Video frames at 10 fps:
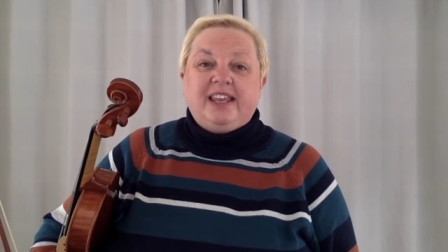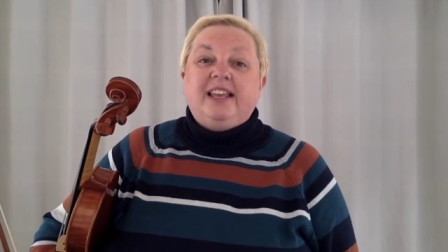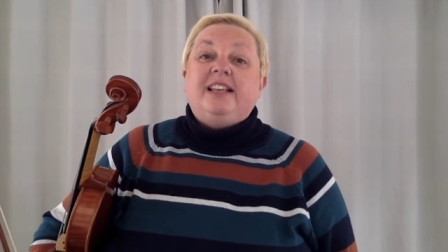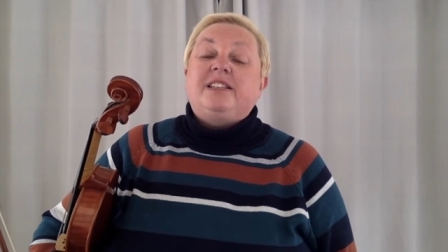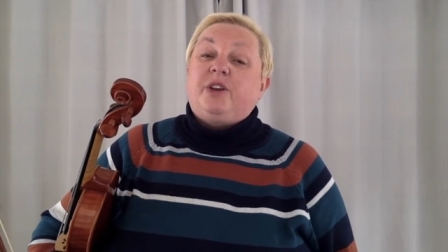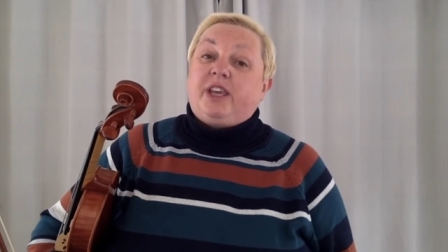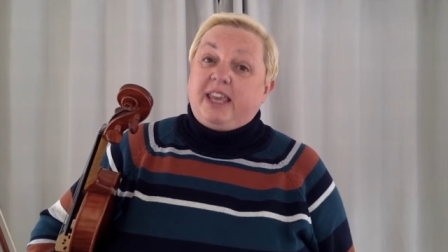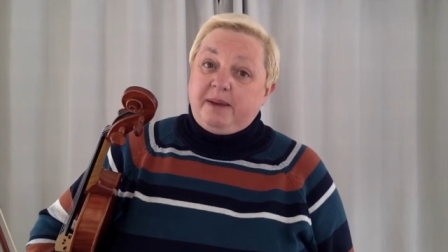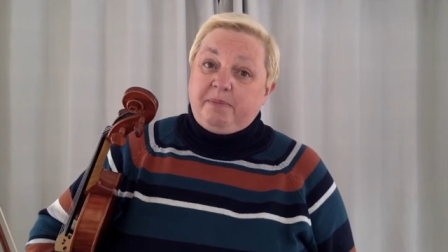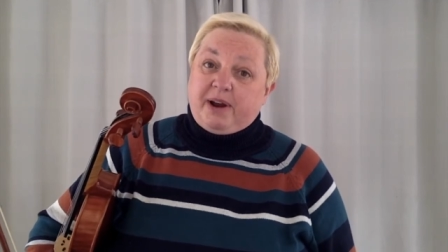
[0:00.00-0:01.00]
So
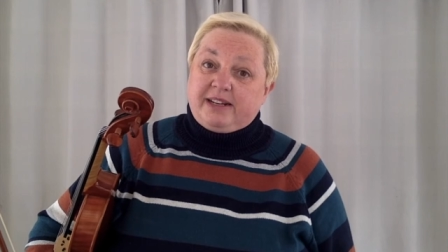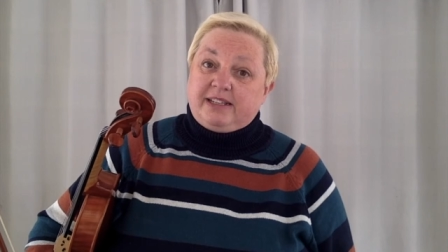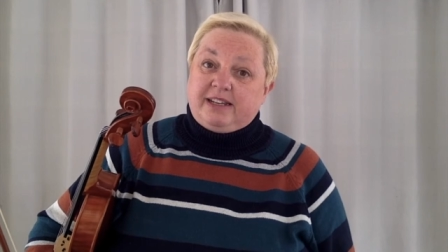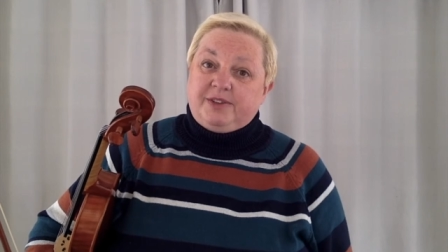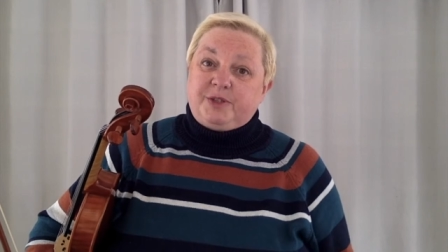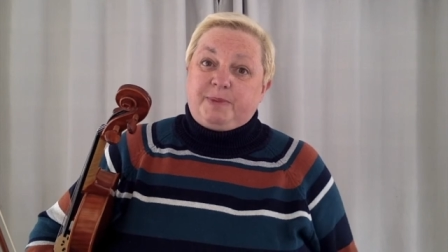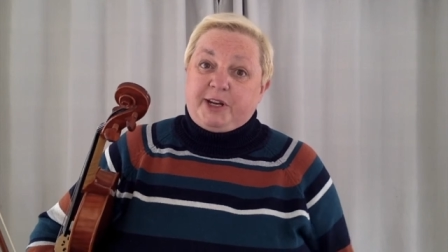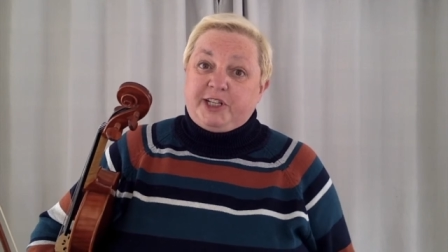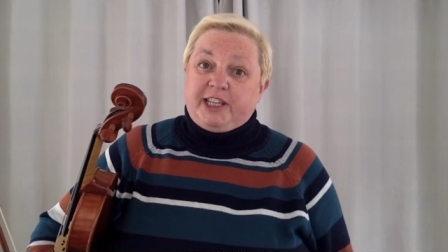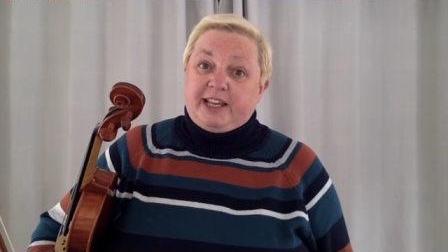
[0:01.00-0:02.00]
keep practicing,
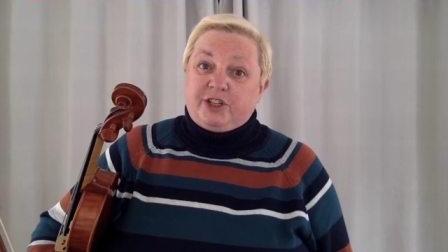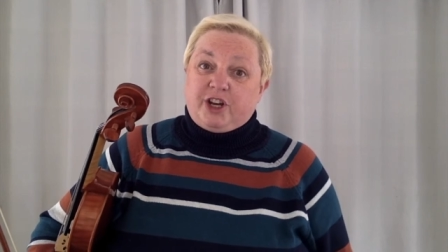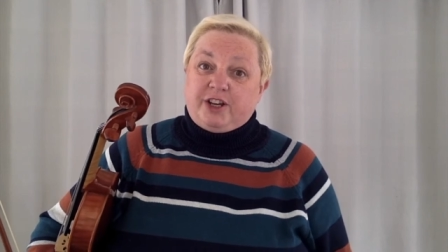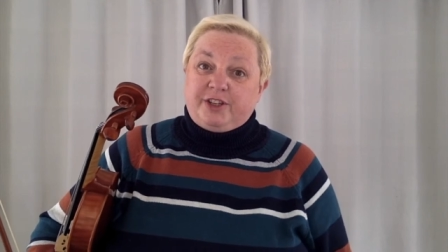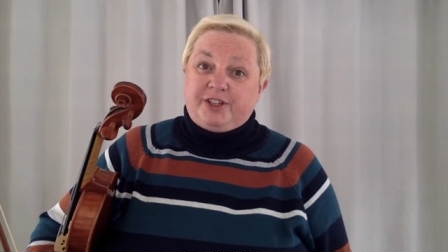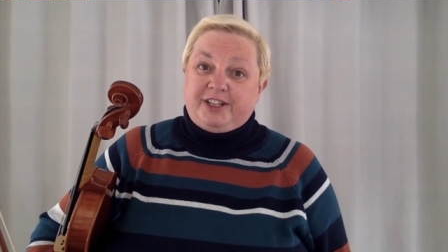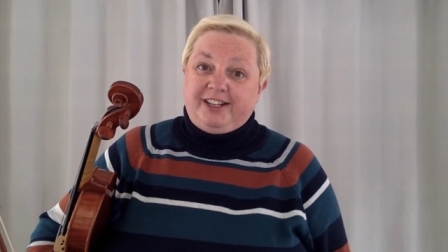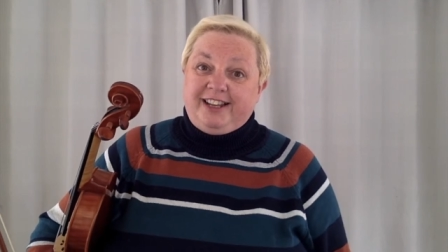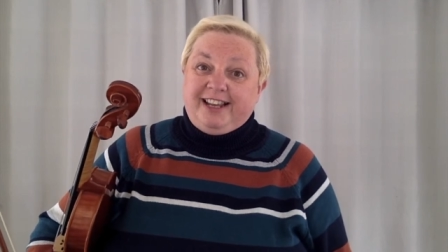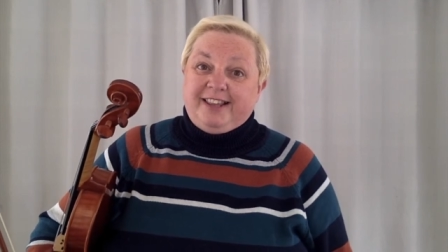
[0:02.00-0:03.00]
especially that Charleston,
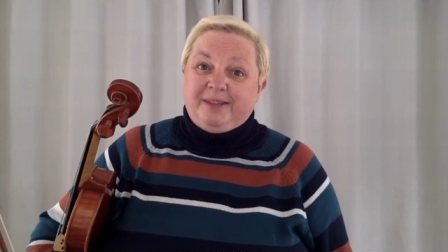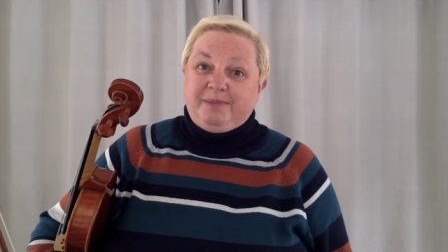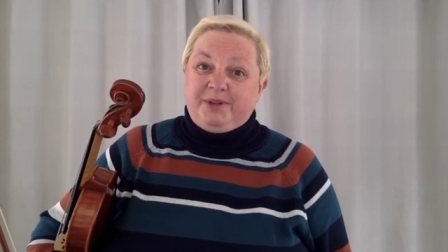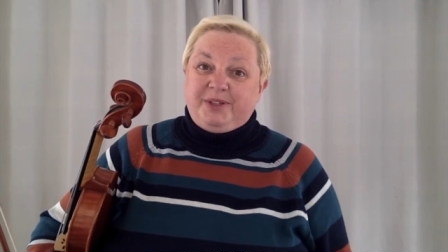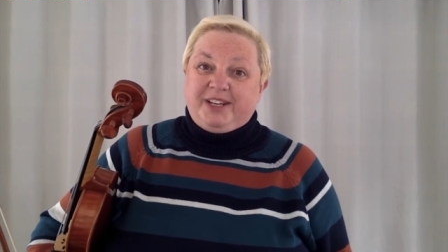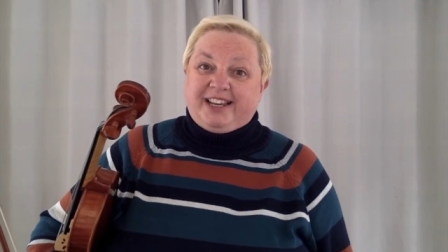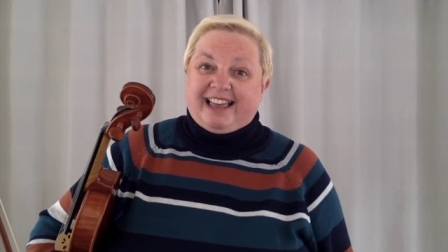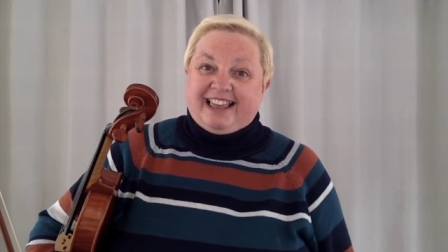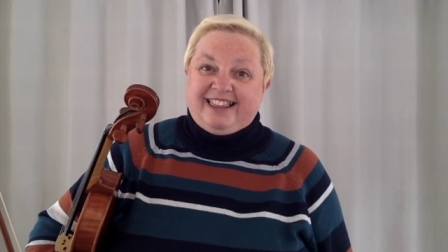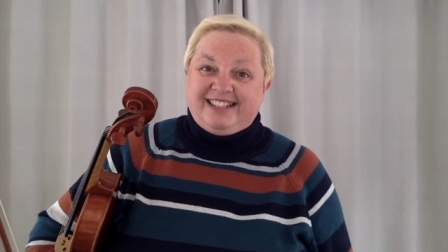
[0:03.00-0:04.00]
the music
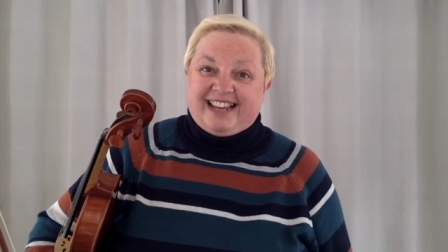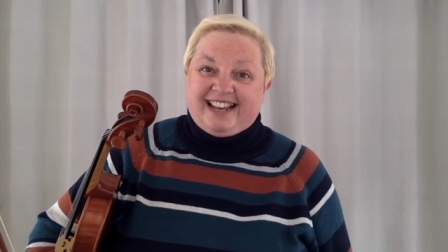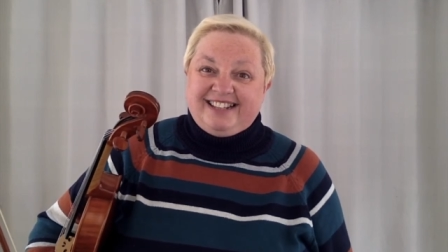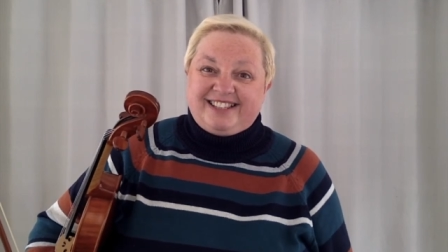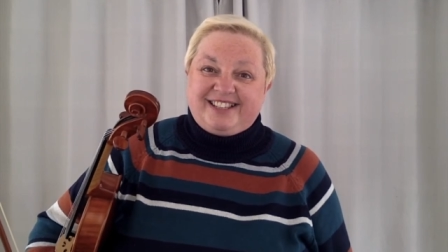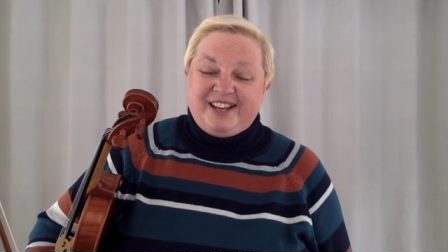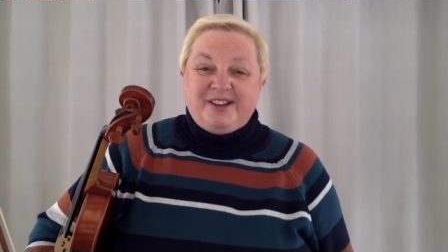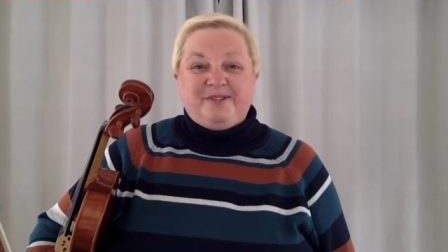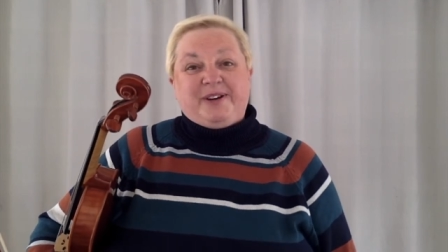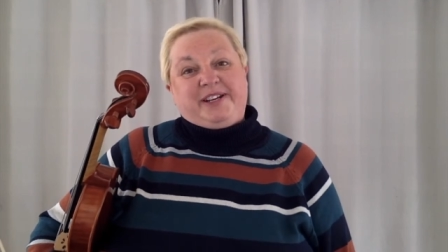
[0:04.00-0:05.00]
and the dance,
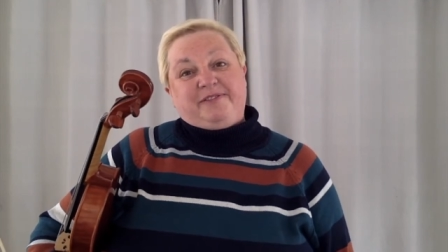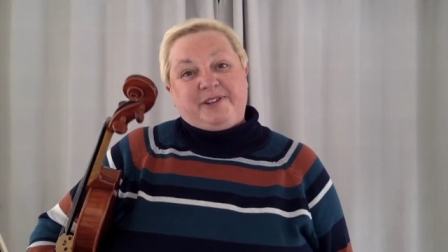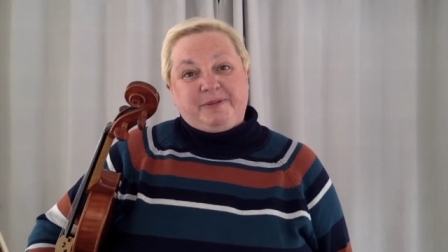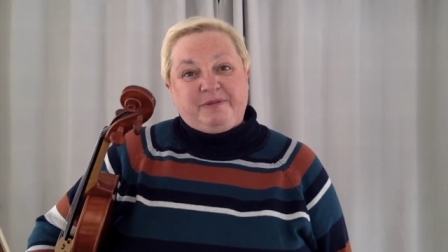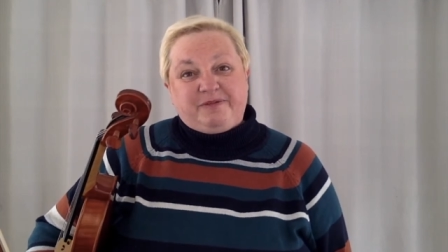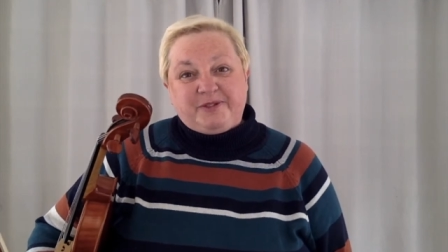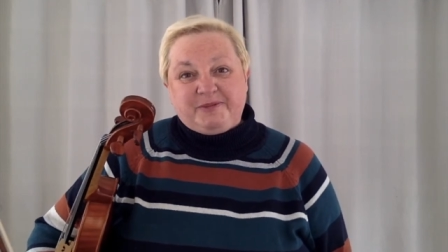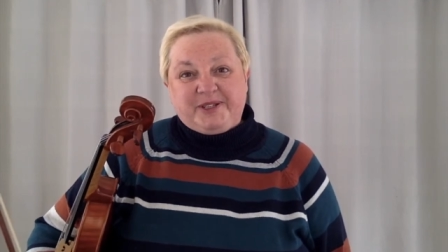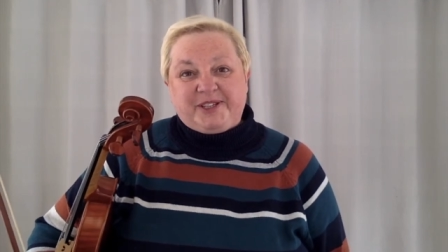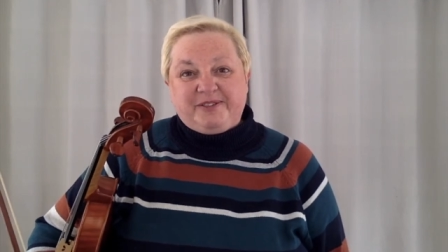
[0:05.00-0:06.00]
ready for a
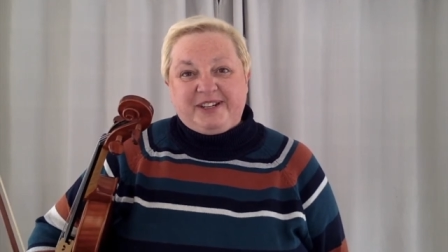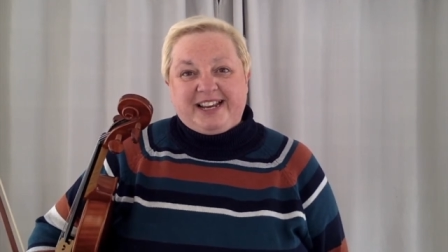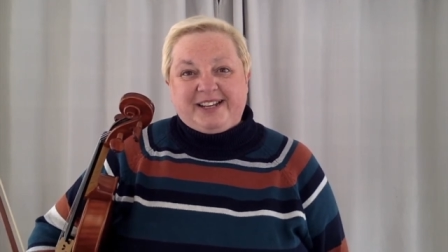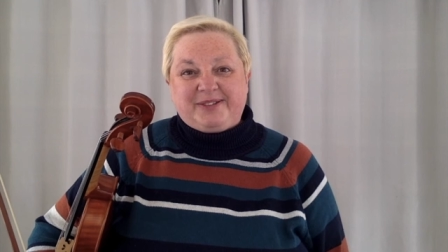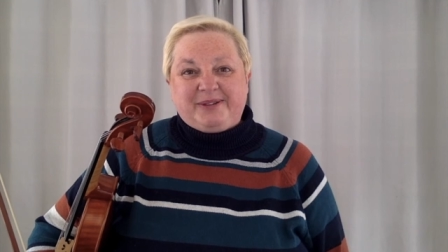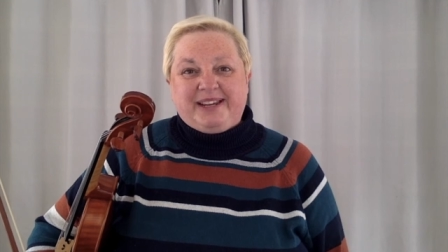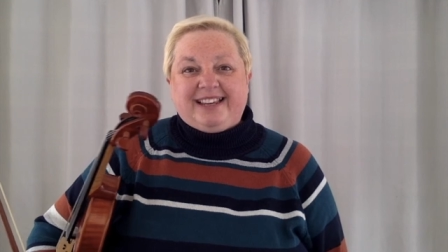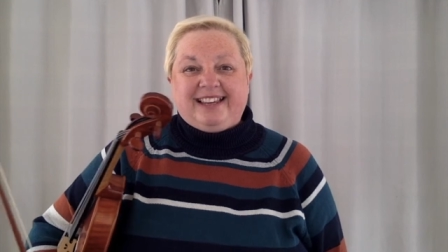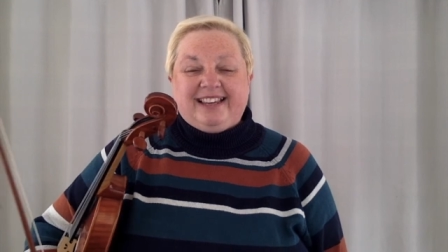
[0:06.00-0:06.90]
performance of it next week.